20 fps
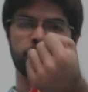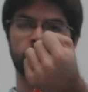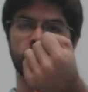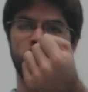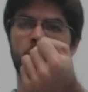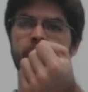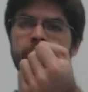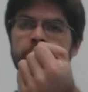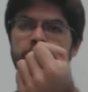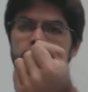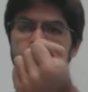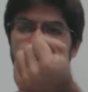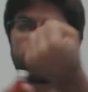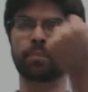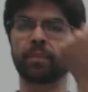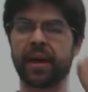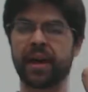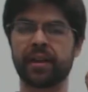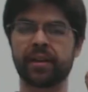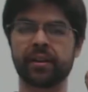charges
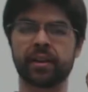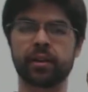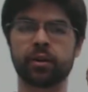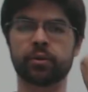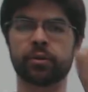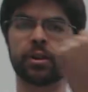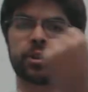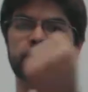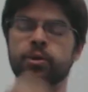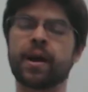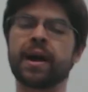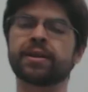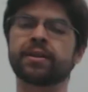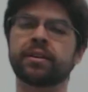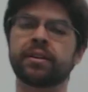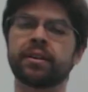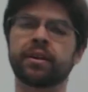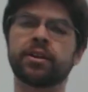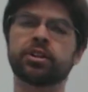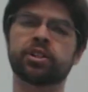repelling or
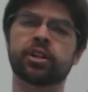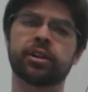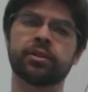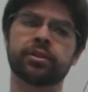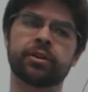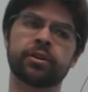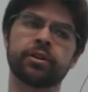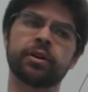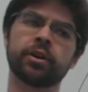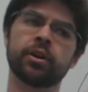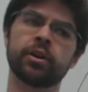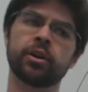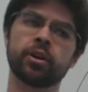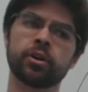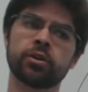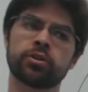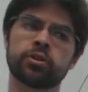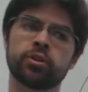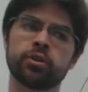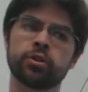attracting each other
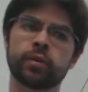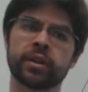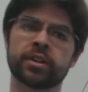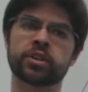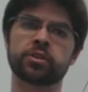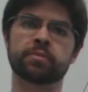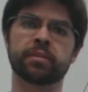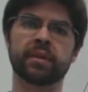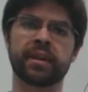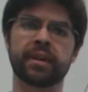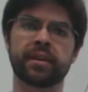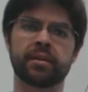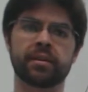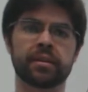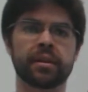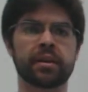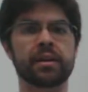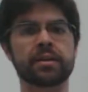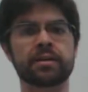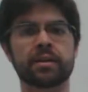to explain
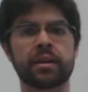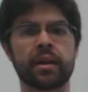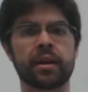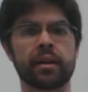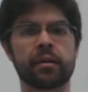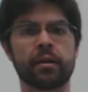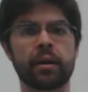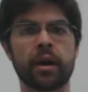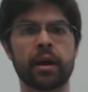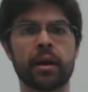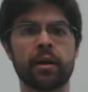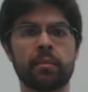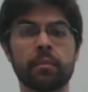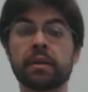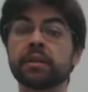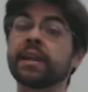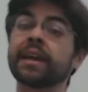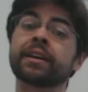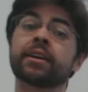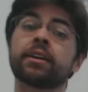things like
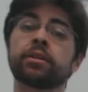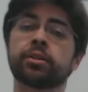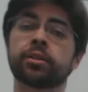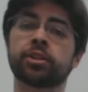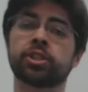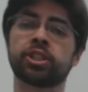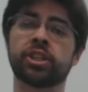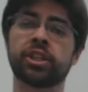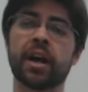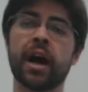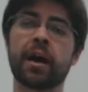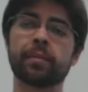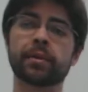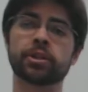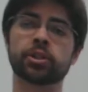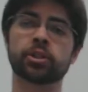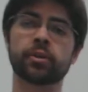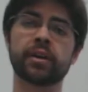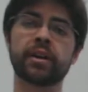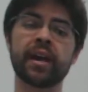molecular
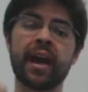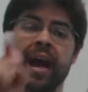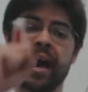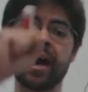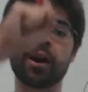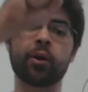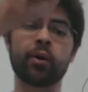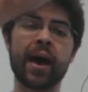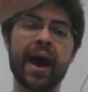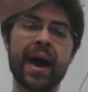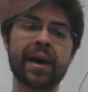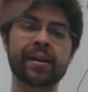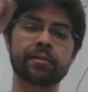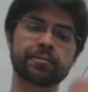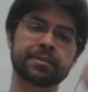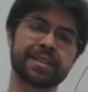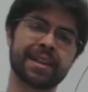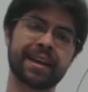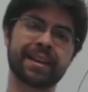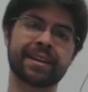geometry, how
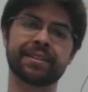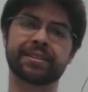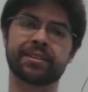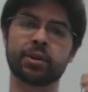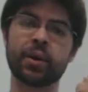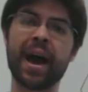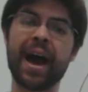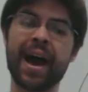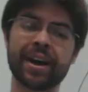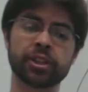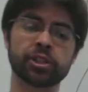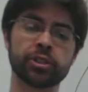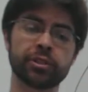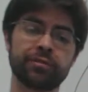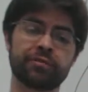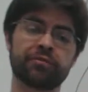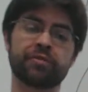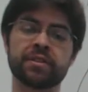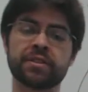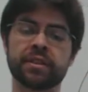atoms like to
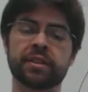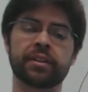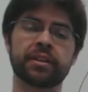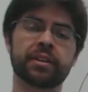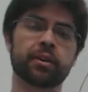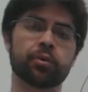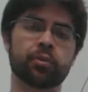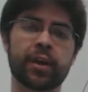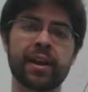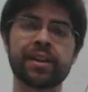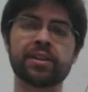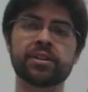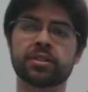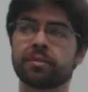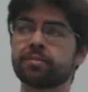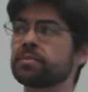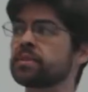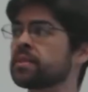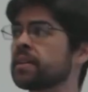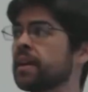actually physically arrange
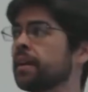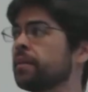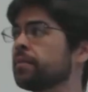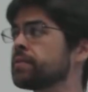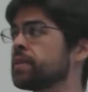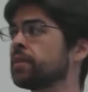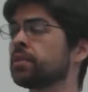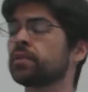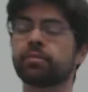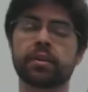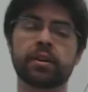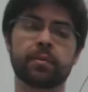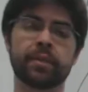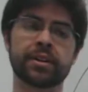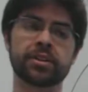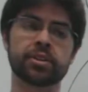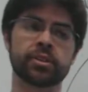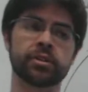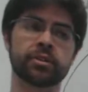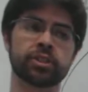themselves in
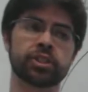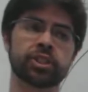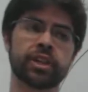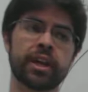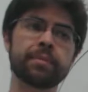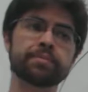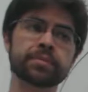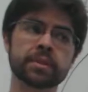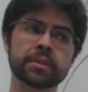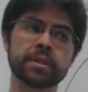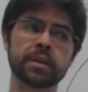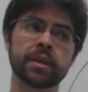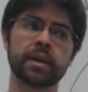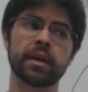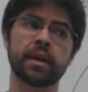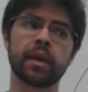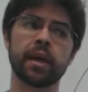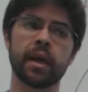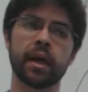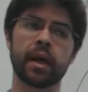three-dimensional shapes
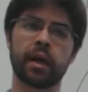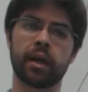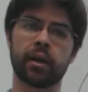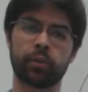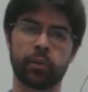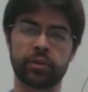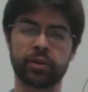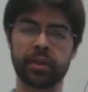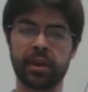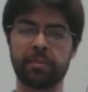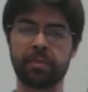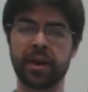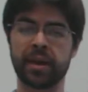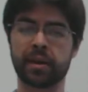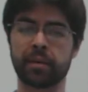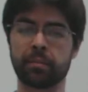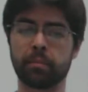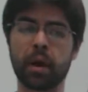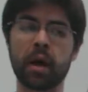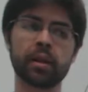when they
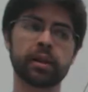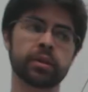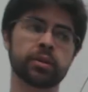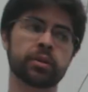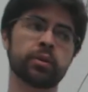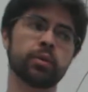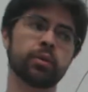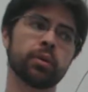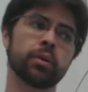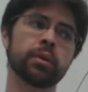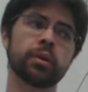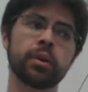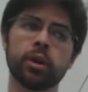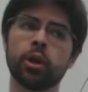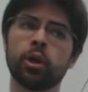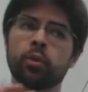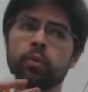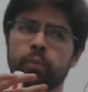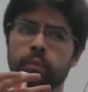make a molecule.